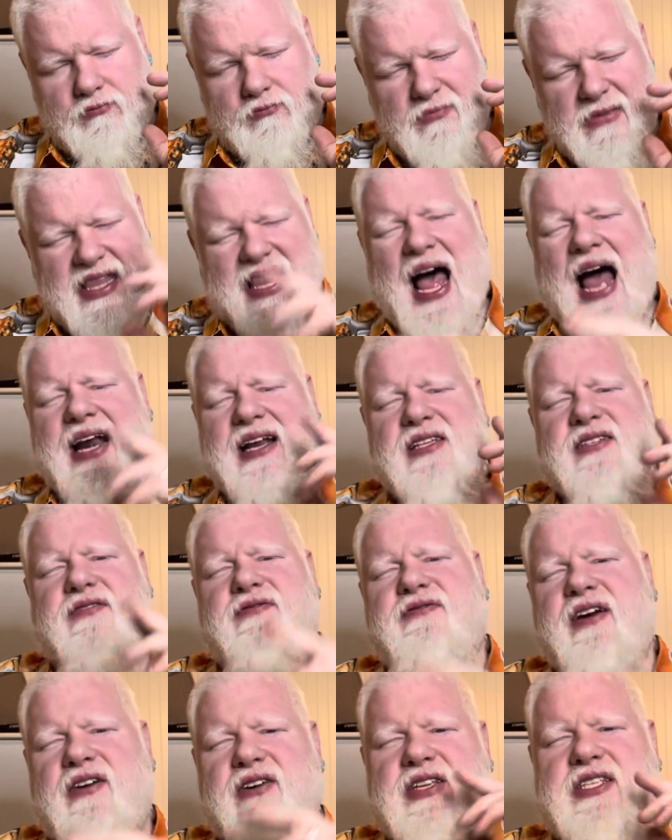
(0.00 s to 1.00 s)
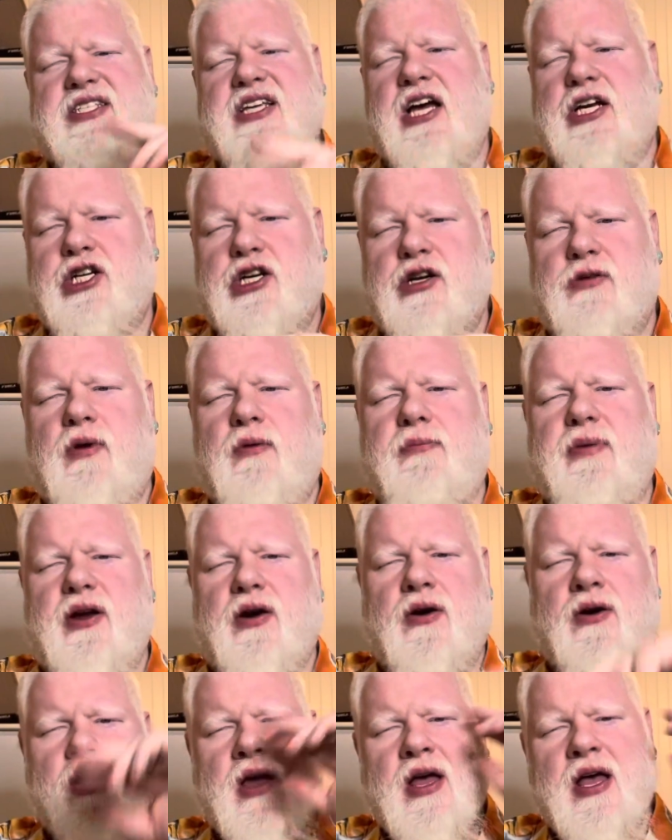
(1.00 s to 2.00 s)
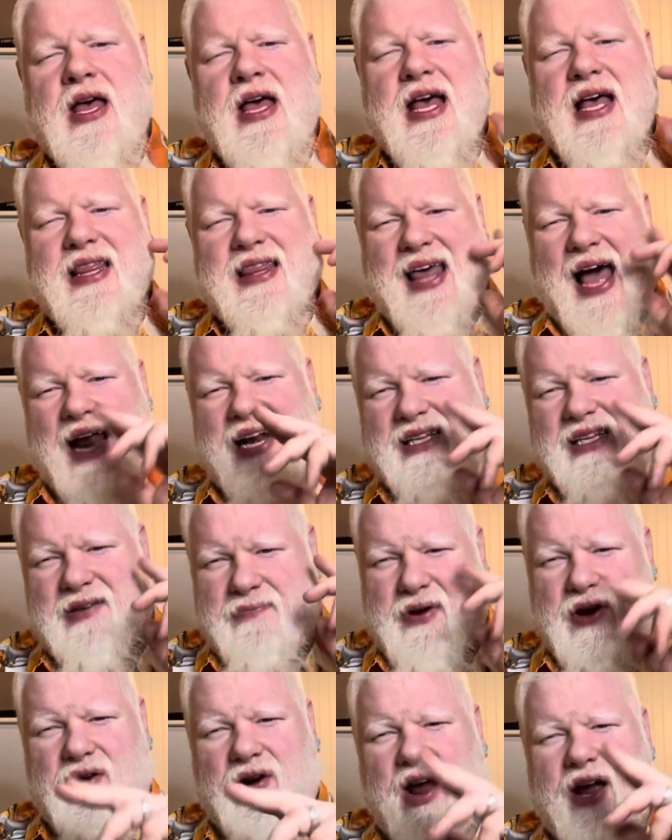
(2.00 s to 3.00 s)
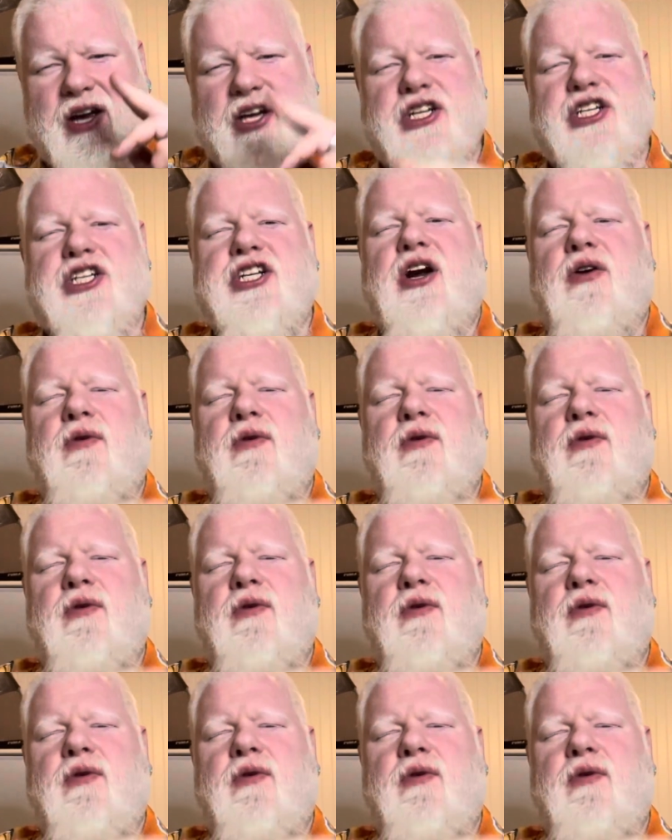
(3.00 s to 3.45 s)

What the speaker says: that is a very sessionable beer. That is a beer I could share